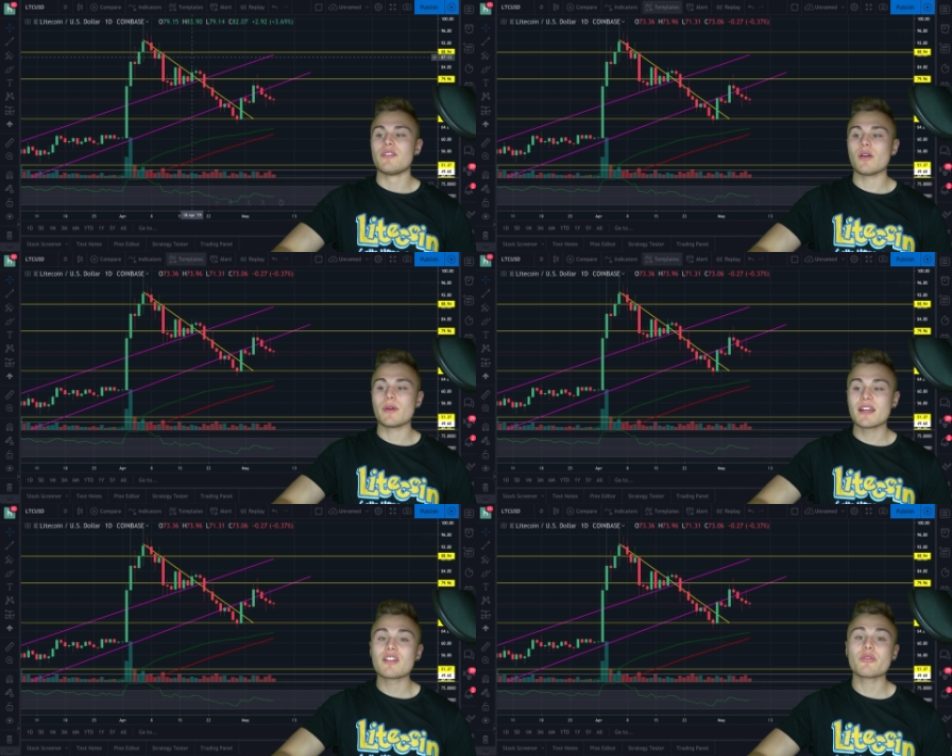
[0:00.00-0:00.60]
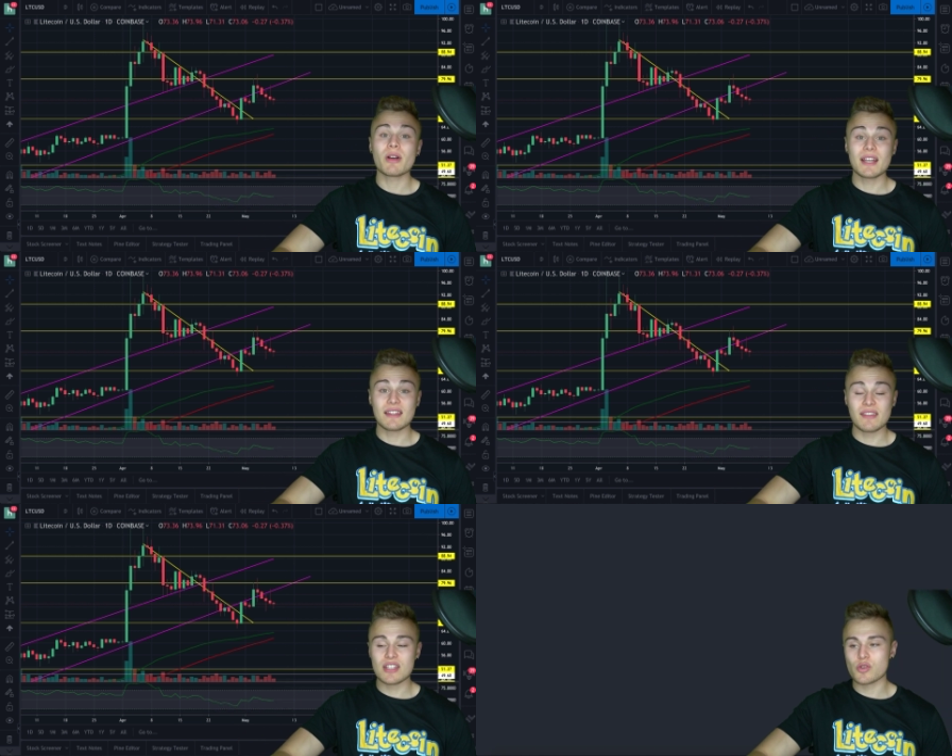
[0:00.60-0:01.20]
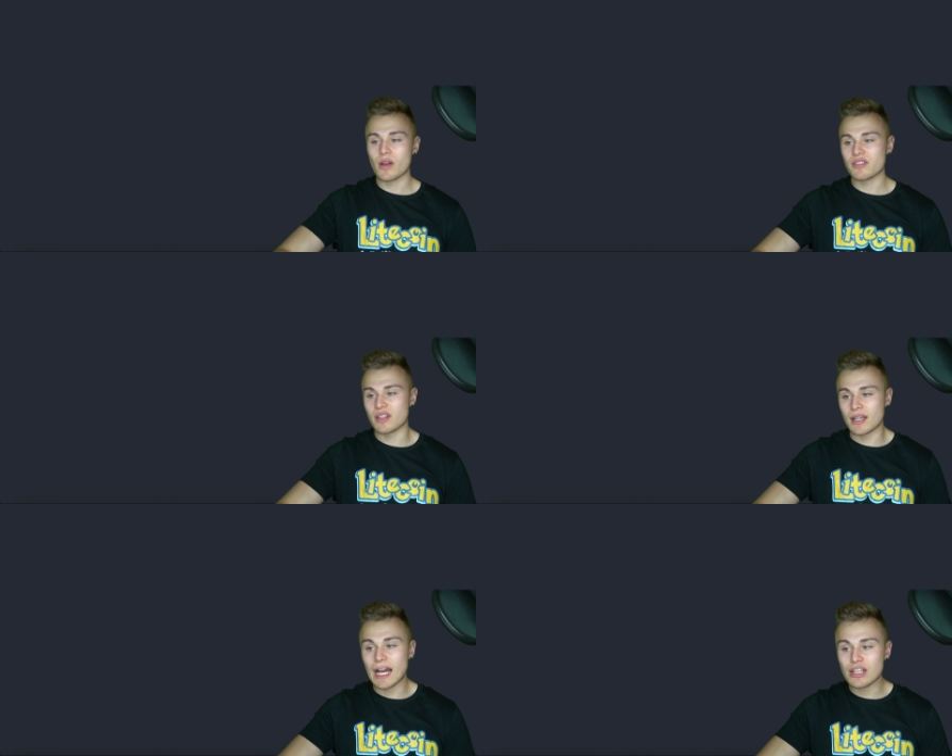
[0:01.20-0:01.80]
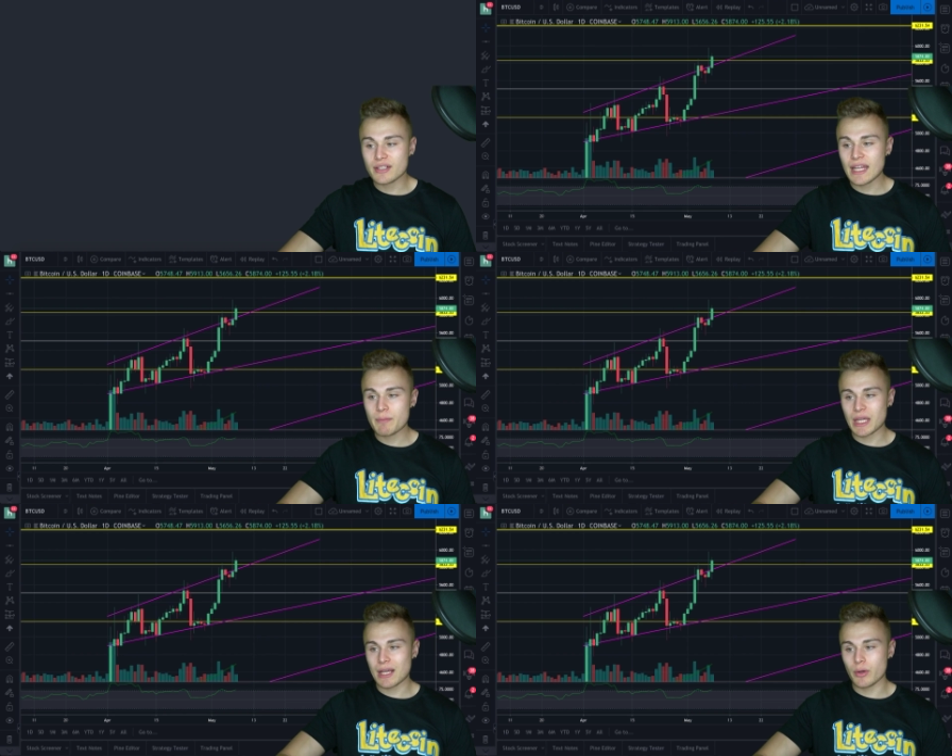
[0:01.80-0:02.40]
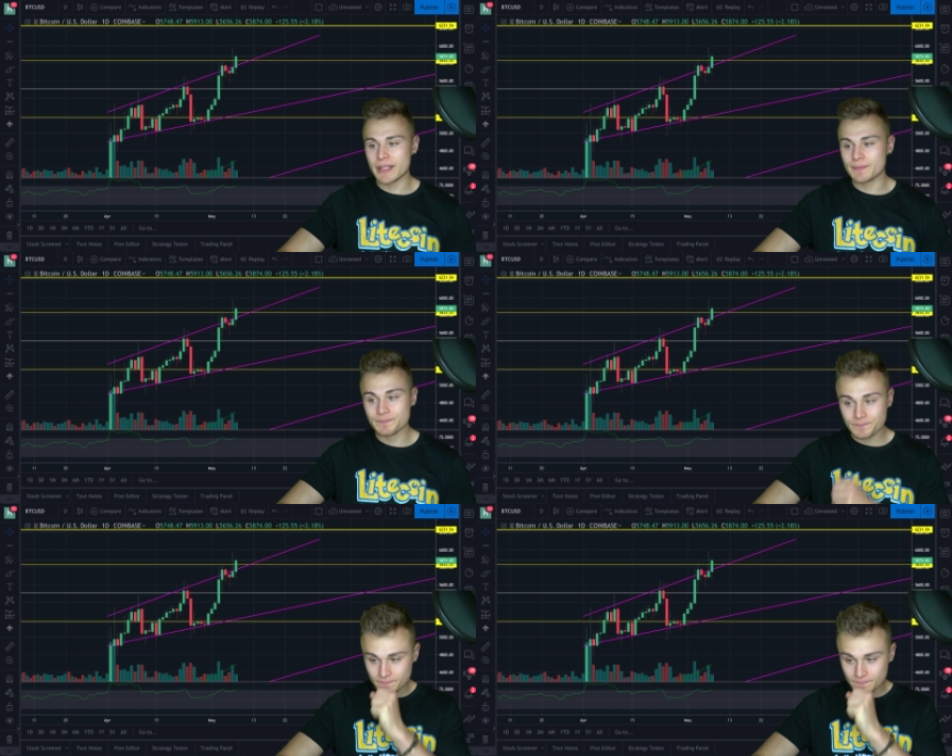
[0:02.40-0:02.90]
So here's where it gets interesting. I looked at Bitcoin,